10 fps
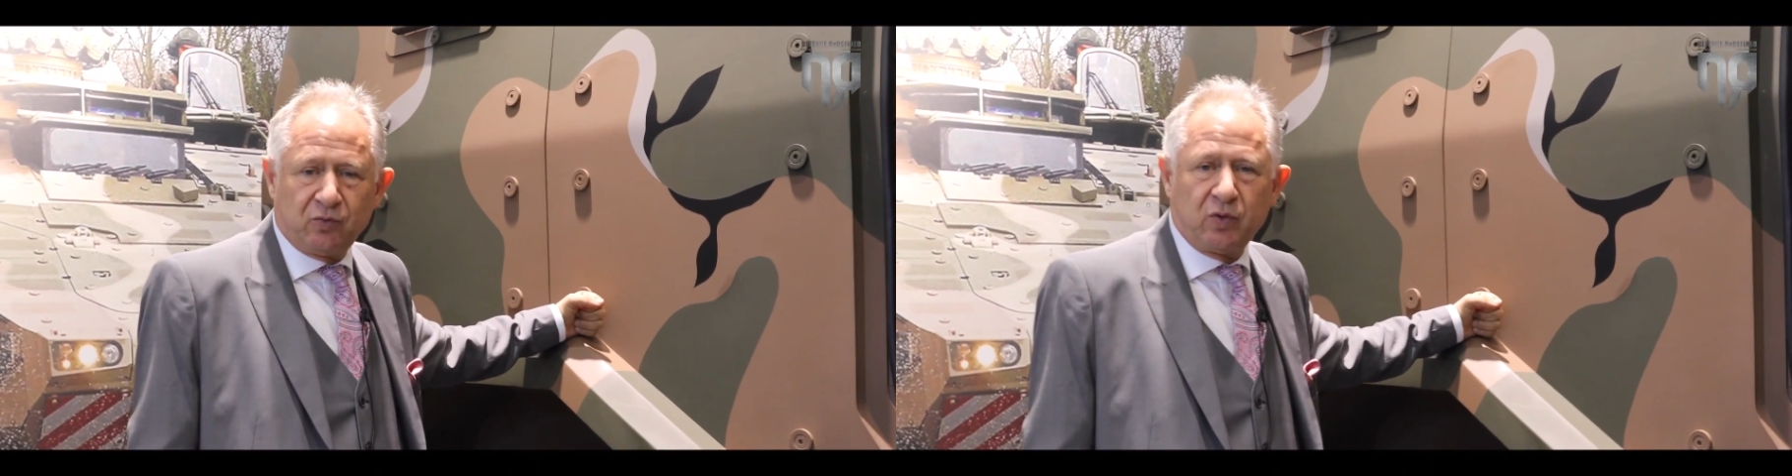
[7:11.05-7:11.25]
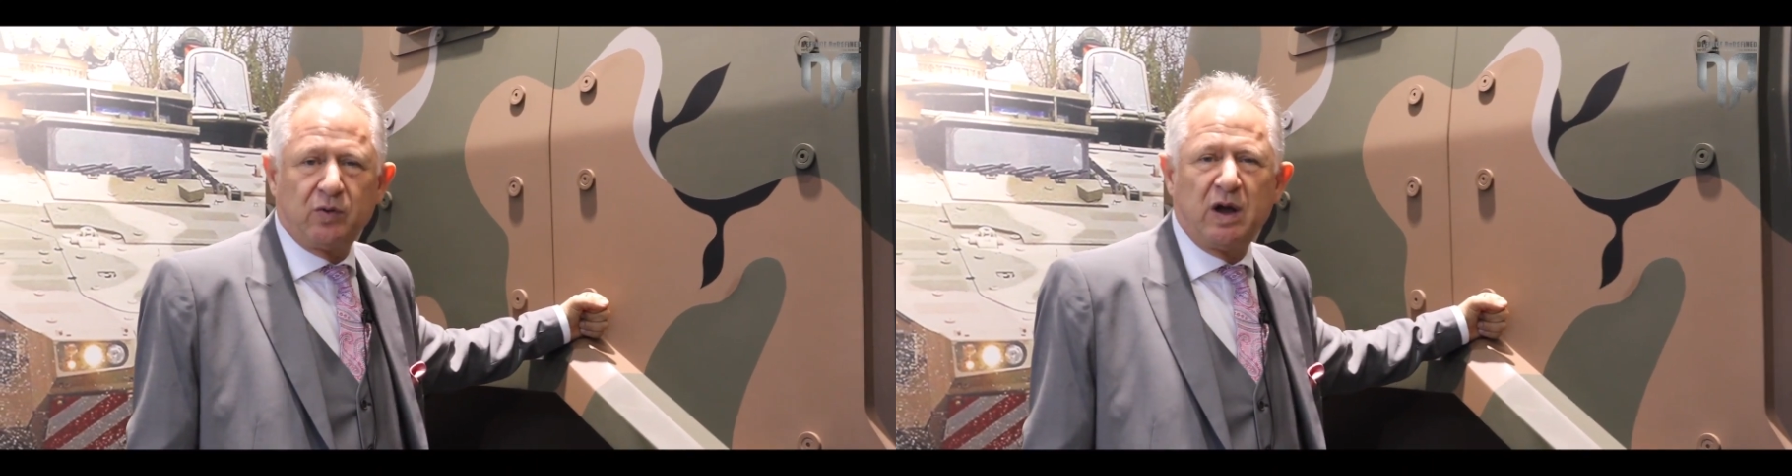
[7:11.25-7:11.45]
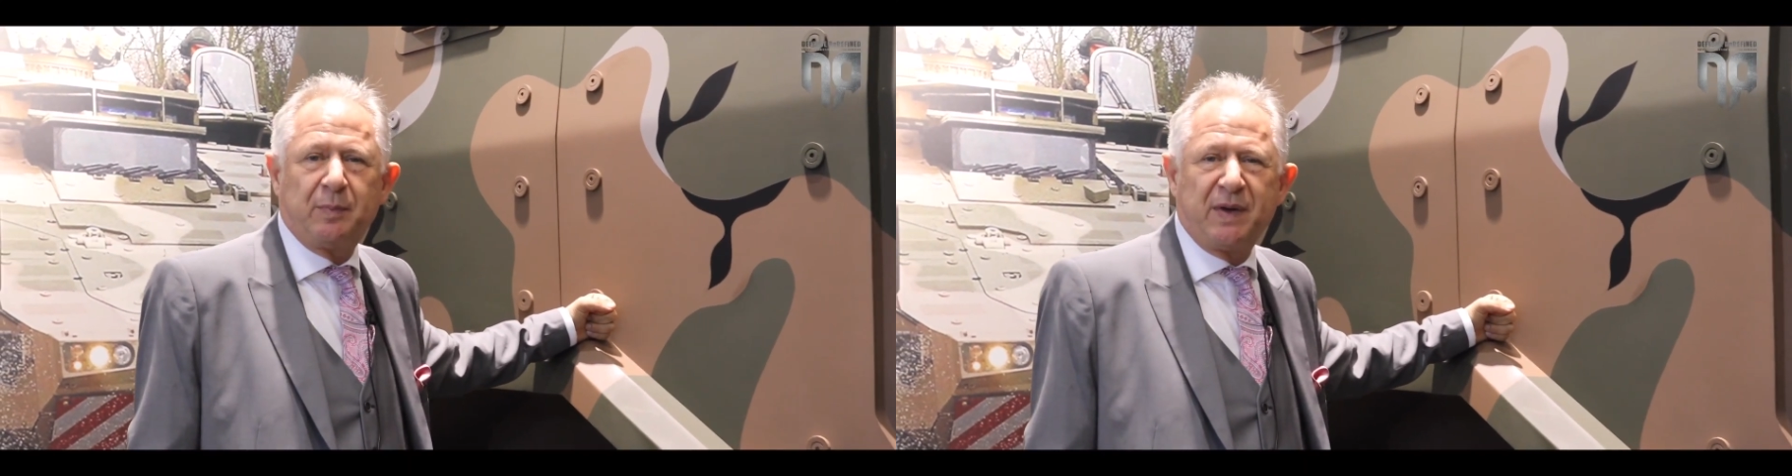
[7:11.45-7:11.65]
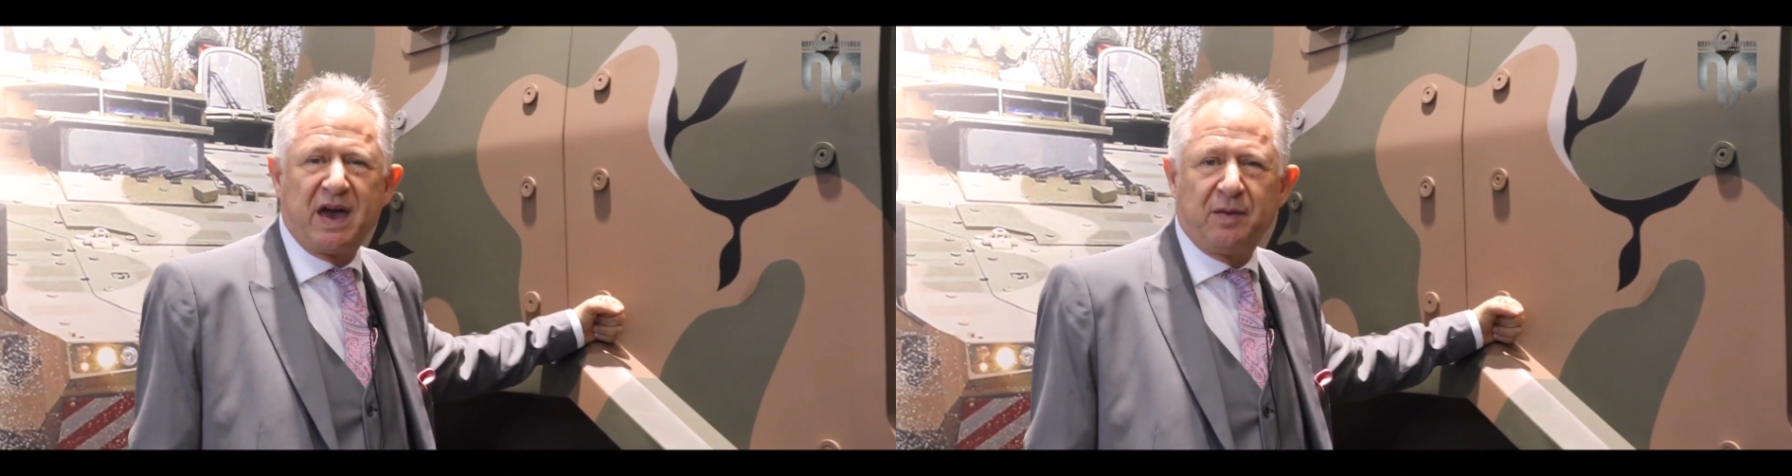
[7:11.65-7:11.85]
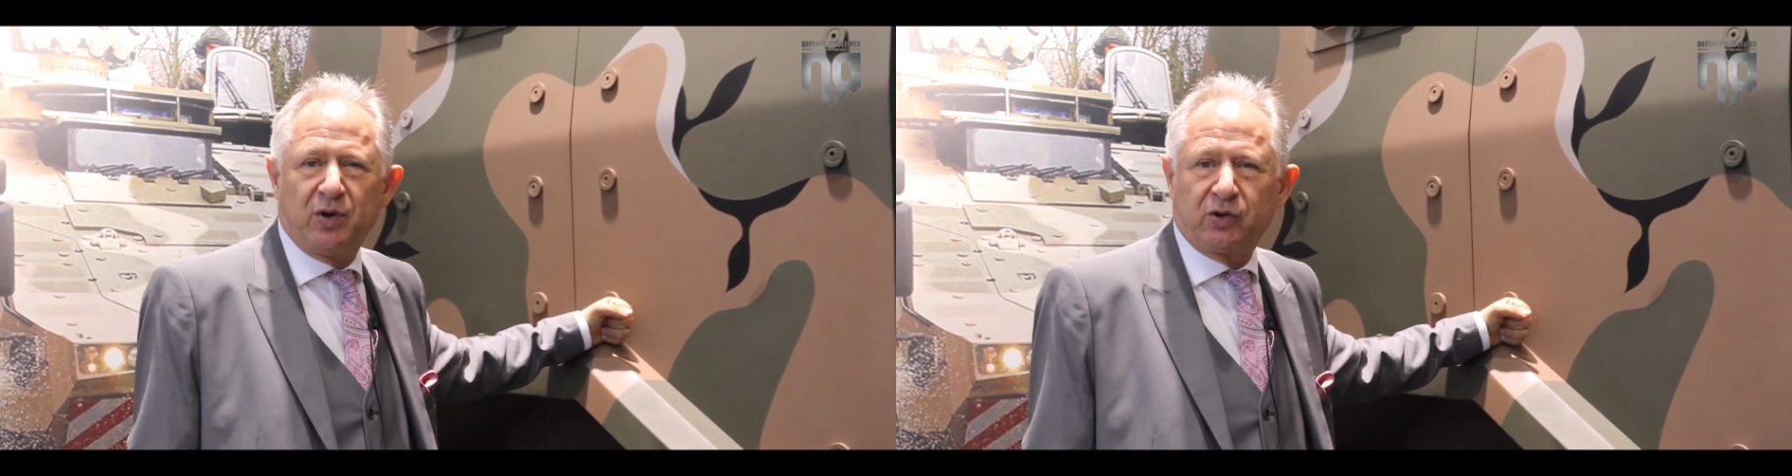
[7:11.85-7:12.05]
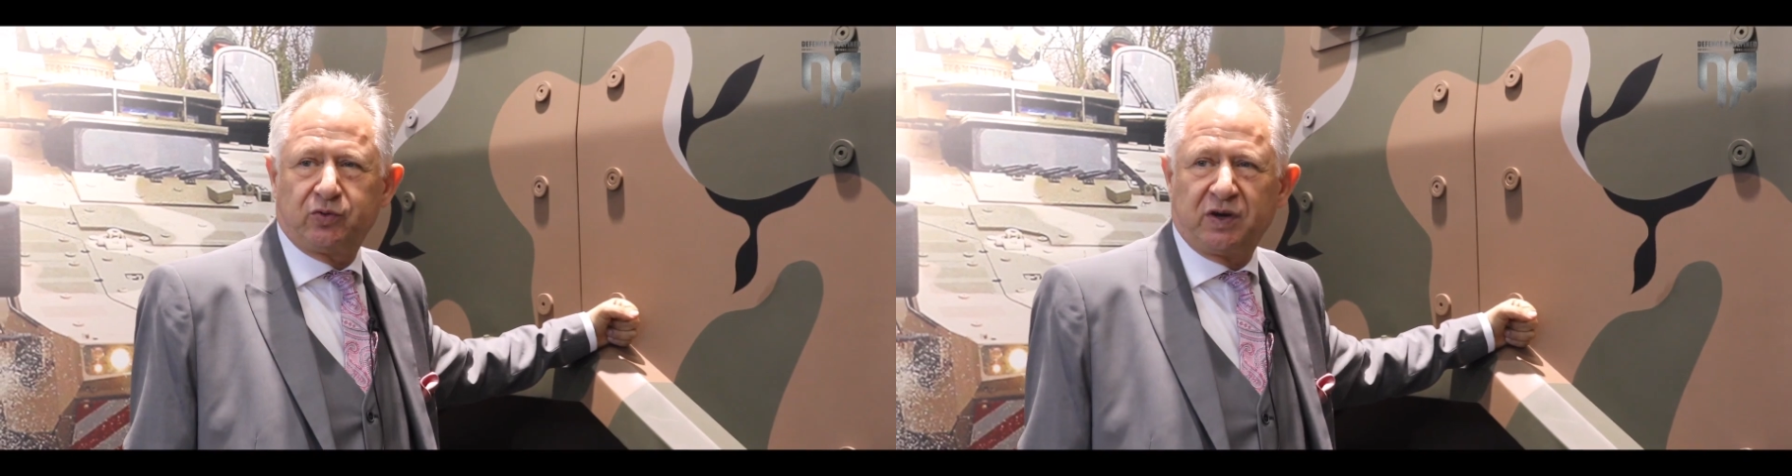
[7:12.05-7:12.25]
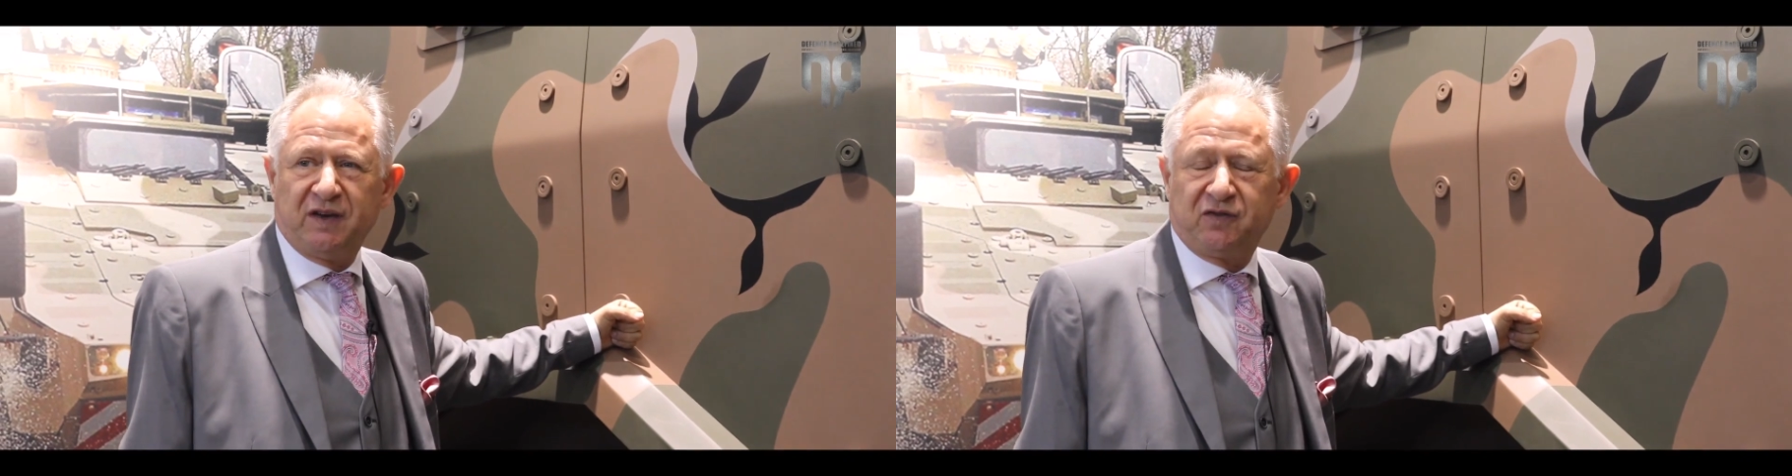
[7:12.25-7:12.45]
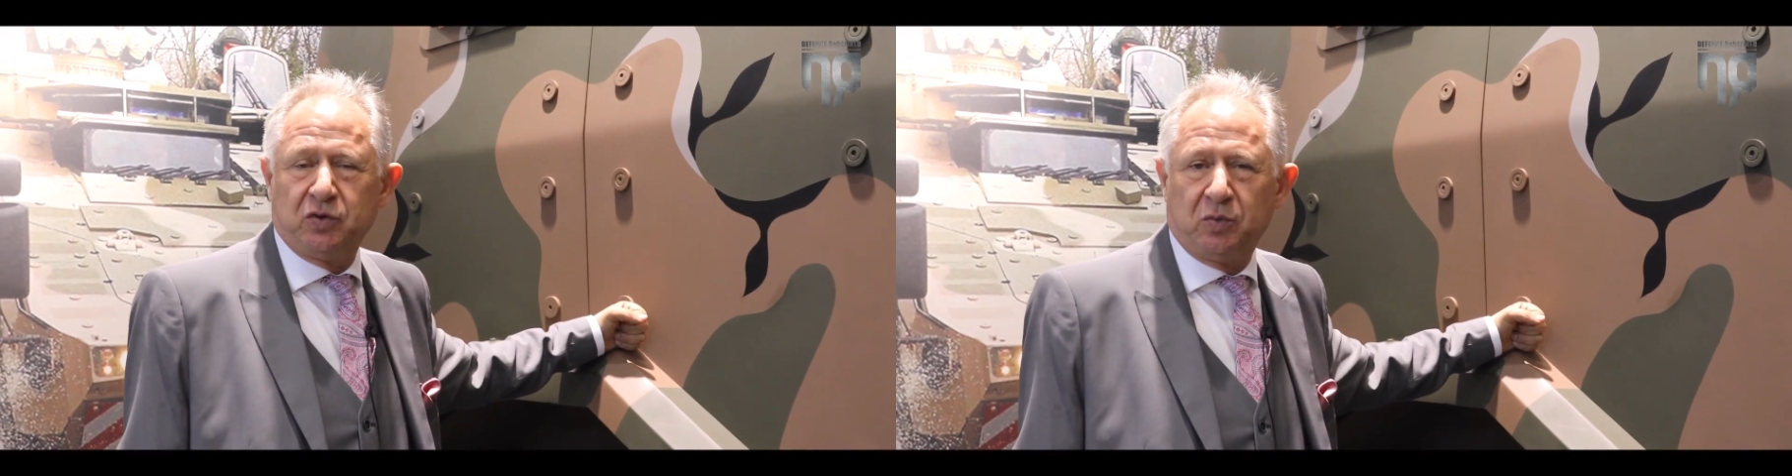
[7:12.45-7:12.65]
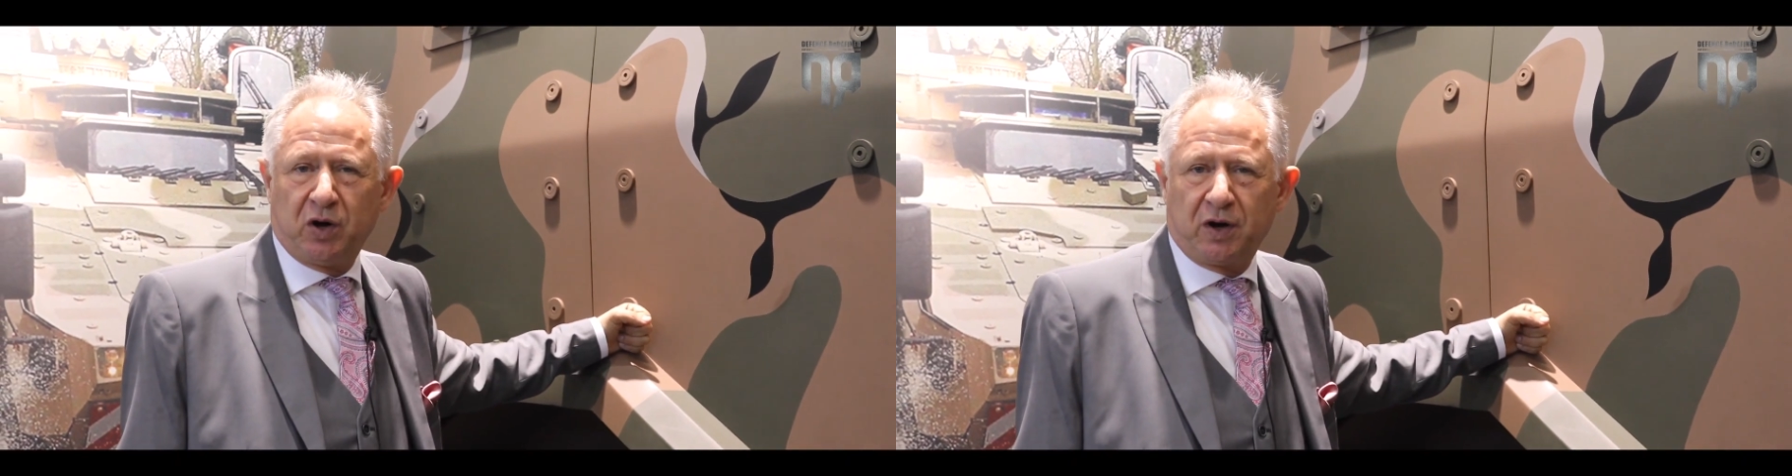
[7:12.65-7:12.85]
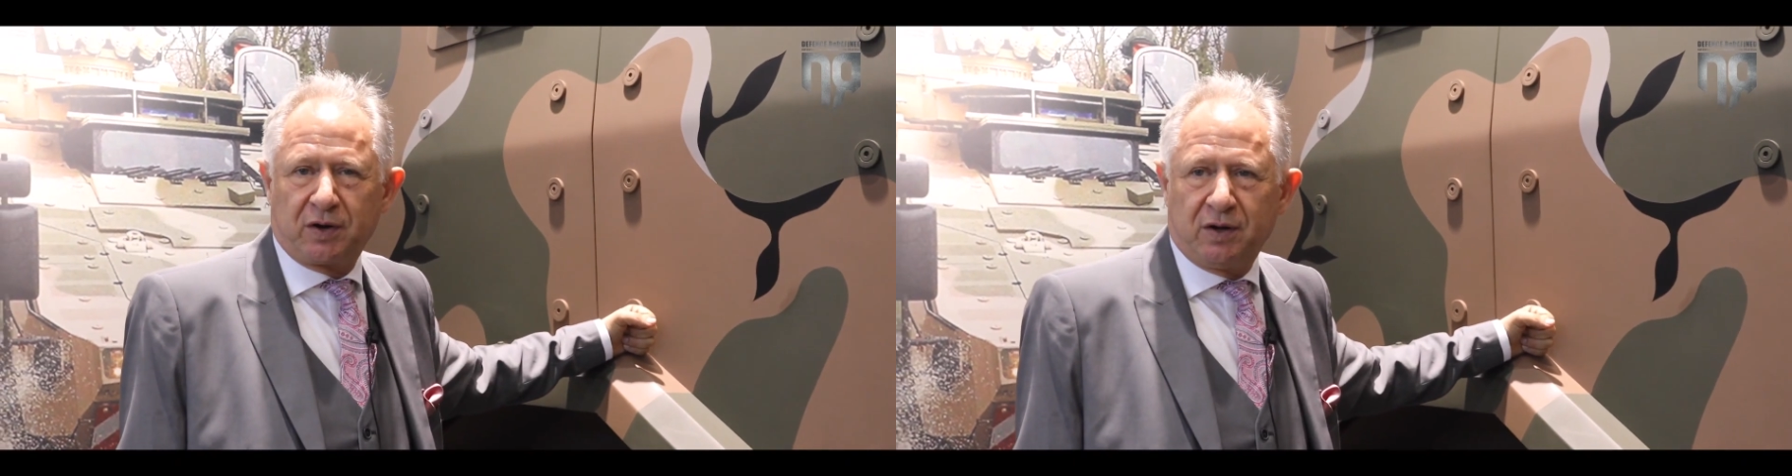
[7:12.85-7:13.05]
we will be able to give you
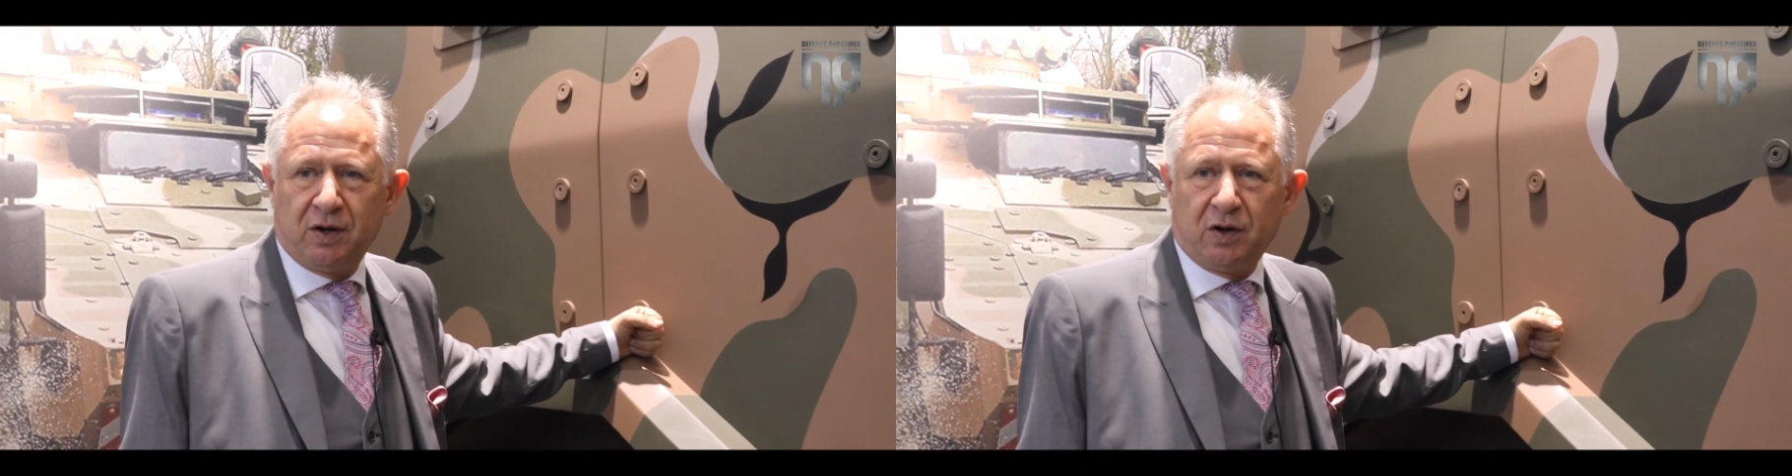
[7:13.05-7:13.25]
more